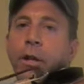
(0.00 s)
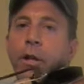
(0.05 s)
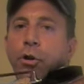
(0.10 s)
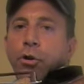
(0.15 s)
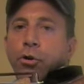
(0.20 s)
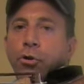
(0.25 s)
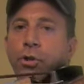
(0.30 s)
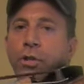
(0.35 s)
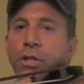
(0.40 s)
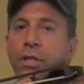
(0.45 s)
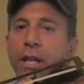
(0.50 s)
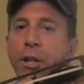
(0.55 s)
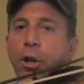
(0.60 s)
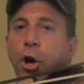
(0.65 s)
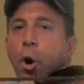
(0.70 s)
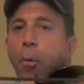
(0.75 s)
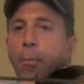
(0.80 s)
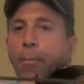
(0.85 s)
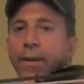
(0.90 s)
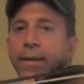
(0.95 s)
loose
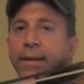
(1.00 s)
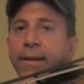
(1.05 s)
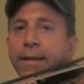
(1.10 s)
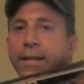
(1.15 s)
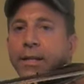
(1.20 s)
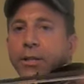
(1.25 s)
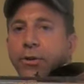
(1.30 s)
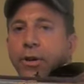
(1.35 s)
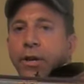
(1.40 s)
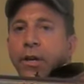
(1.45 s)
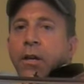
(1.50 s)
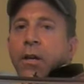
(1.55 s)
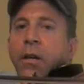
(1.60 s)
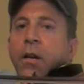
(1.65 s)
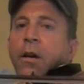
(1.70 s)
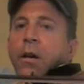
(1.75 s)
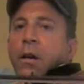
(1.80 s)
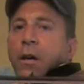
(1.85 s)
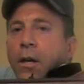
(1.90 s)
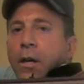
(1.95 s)
and open D string.
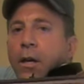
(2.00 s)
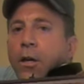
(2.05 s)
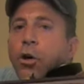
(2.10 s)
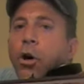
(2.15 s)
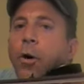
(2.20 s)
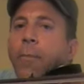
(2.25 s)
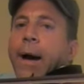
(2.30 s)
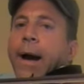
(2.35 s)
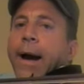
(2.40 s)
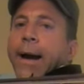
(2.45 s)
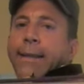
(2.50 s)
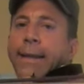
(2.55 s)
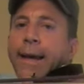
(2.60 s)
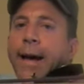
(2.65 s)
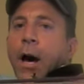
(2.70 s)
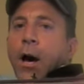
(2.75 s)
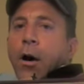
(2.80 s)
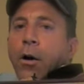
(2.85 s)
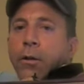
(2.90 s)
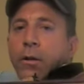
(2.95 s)
Go back
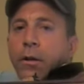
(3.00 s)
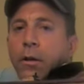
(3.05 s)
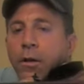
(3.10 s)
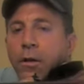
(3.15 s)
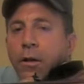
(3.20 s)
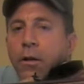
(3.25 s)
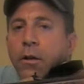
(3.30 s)
down.